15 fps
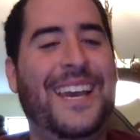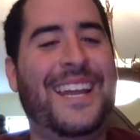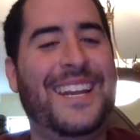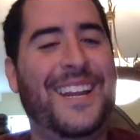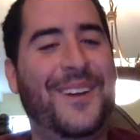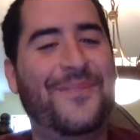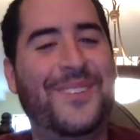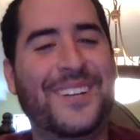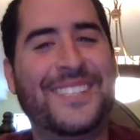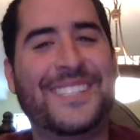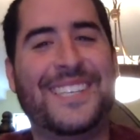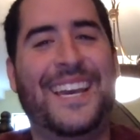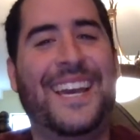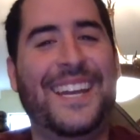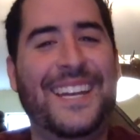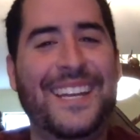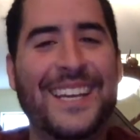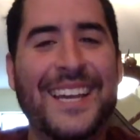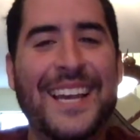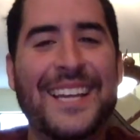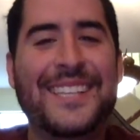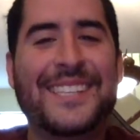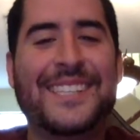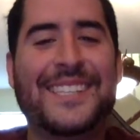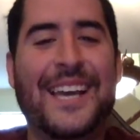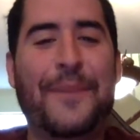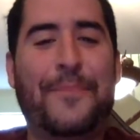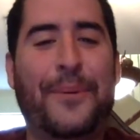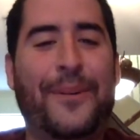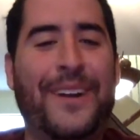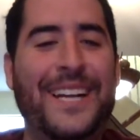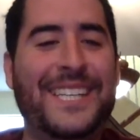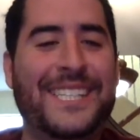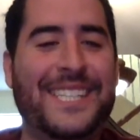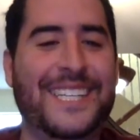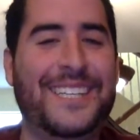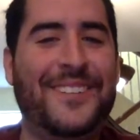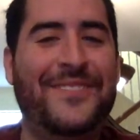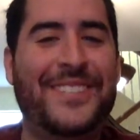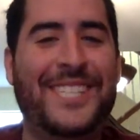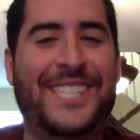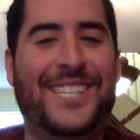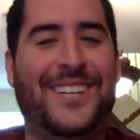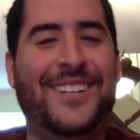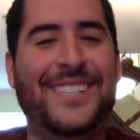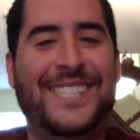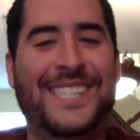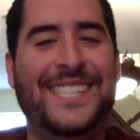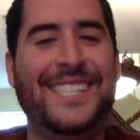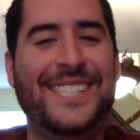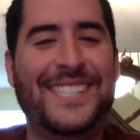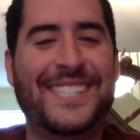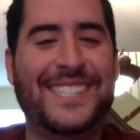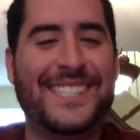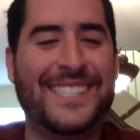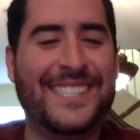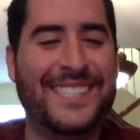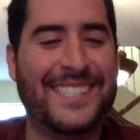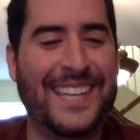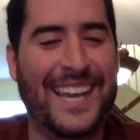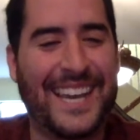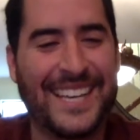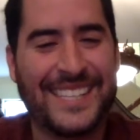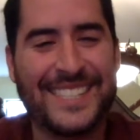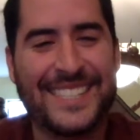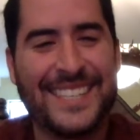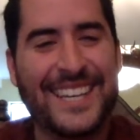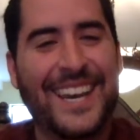And number 10, separation of church and state.